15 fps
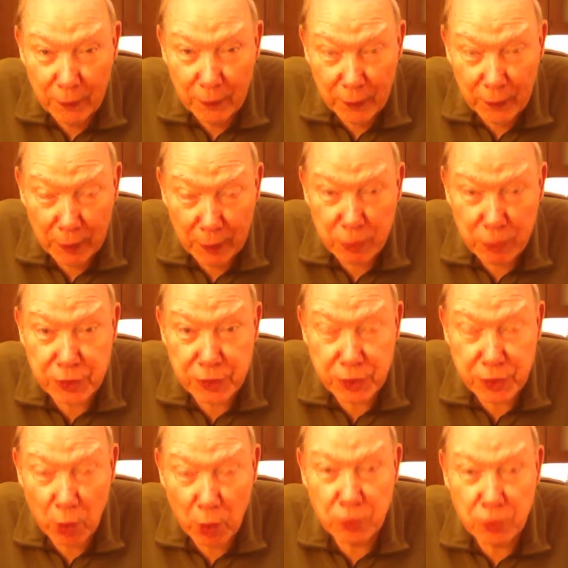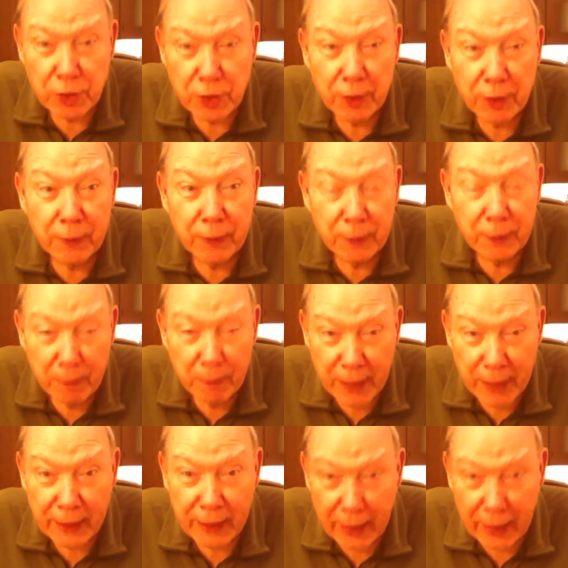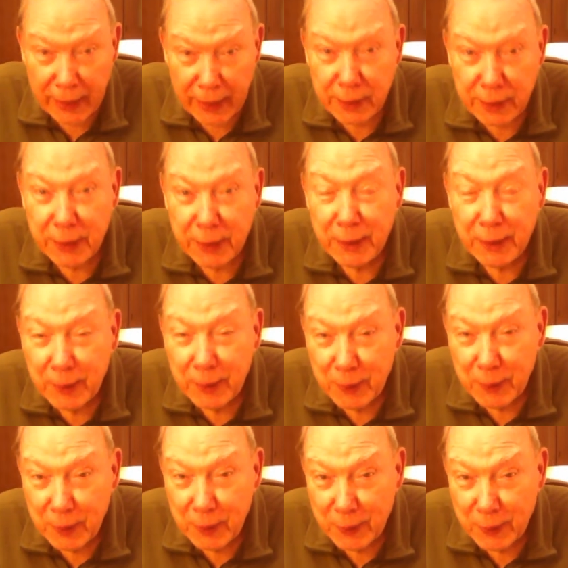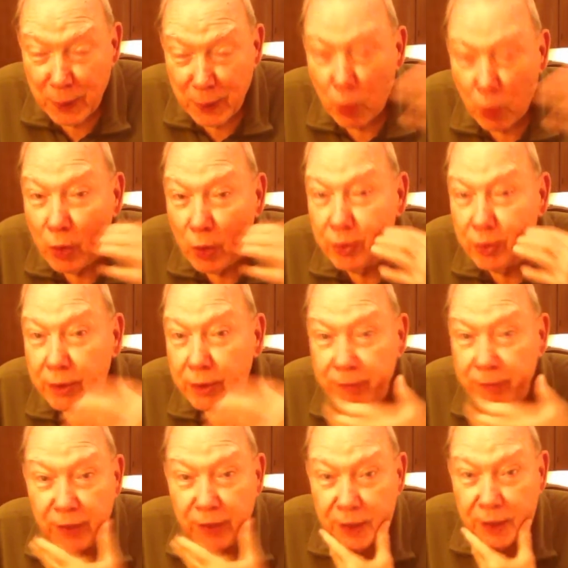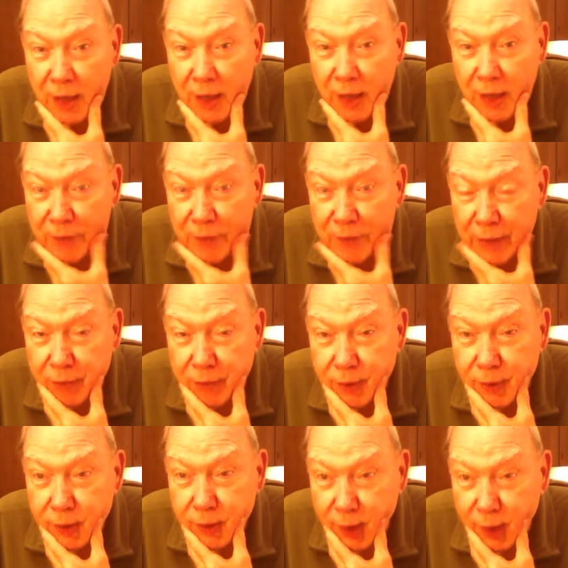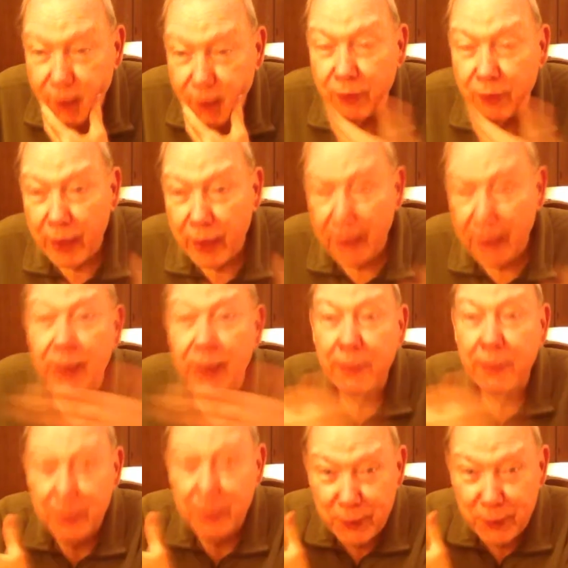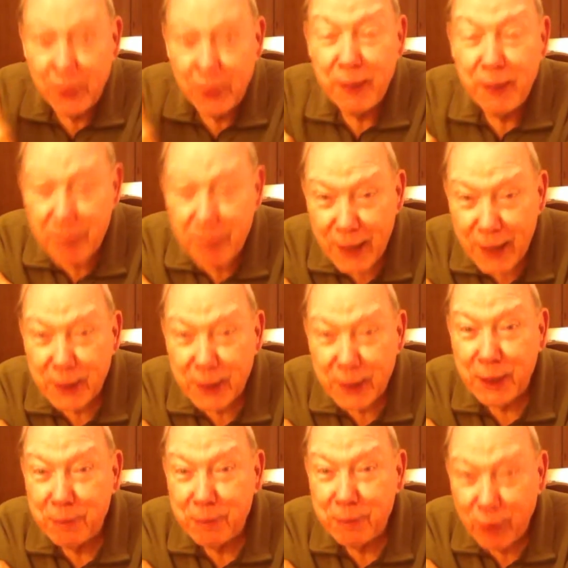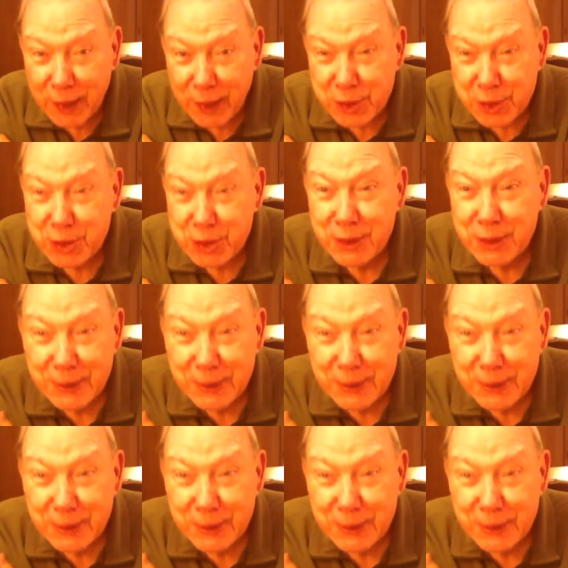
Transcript: that was a soldier met Andy, a wounded yeah. Vietnam veteran, and yeah. they, they met and embraced.